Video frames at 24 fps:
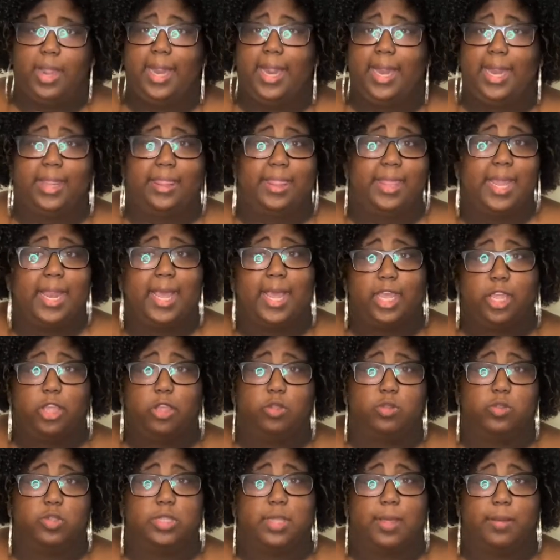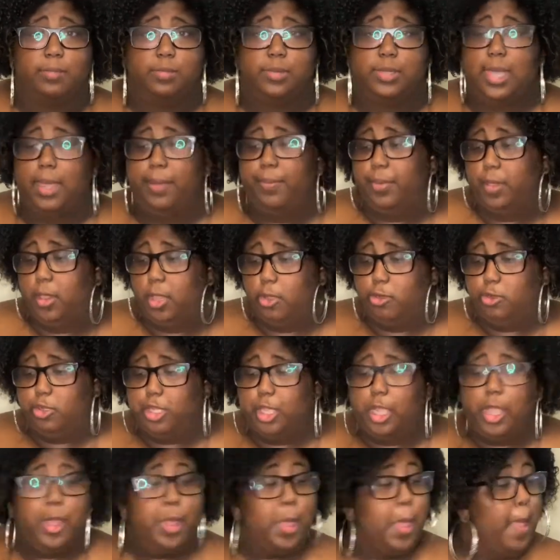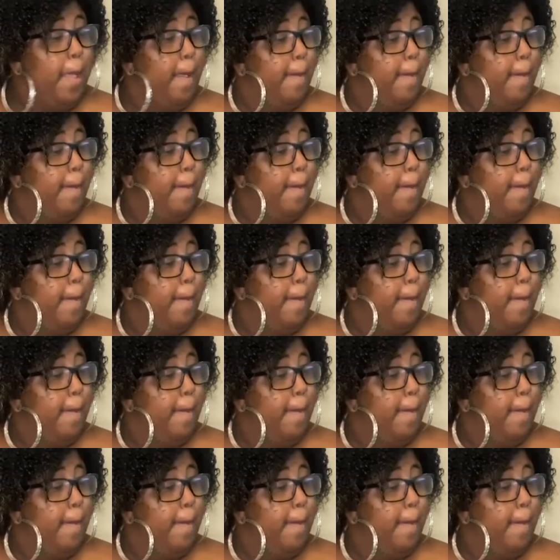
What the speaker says: and then I use some type of lotion.